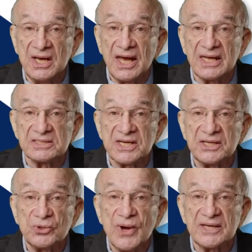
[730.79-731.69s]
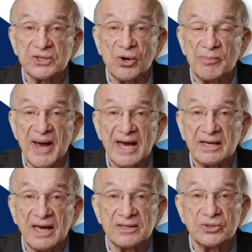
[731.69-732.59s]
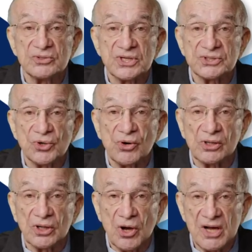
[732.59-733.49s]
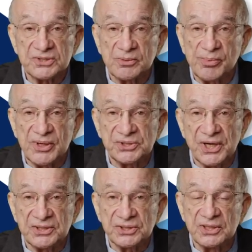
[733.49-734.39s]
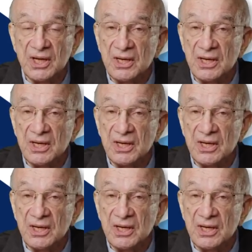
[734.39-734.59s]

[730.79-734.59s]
and said you had to go back and use historical cost depreciation.